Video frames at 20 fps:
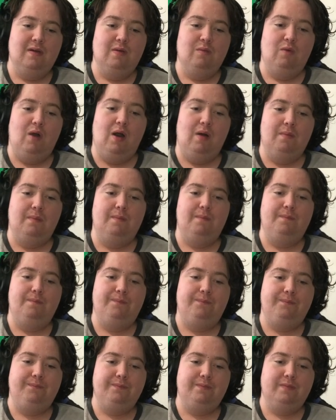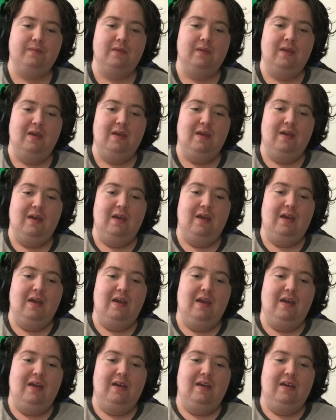well, did great in there, Gene. You should
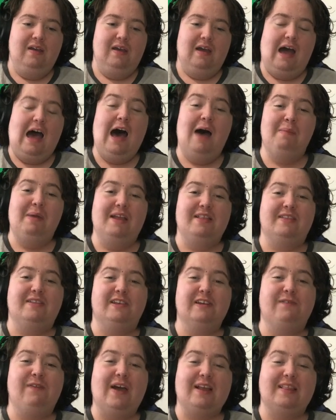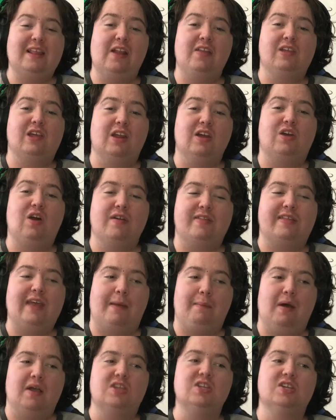feel proud. I mean, the fact that it's going to cost
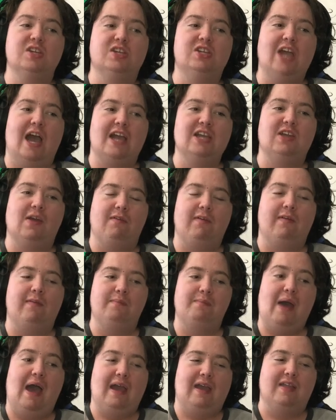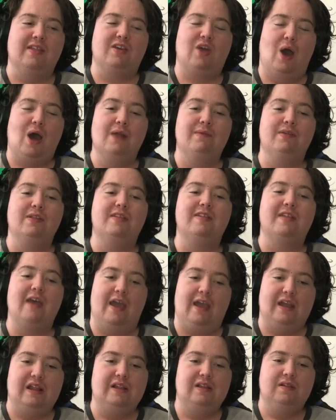that much to change everything back is kind of
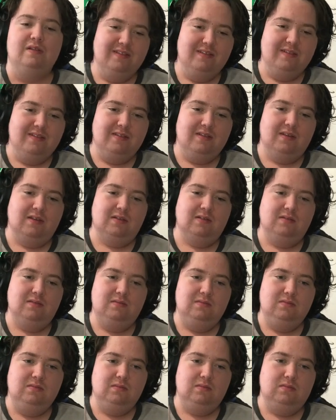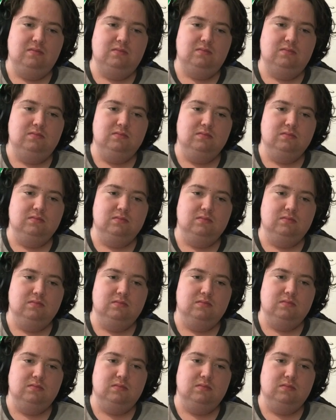insane. We've got like twenty, thirty thousand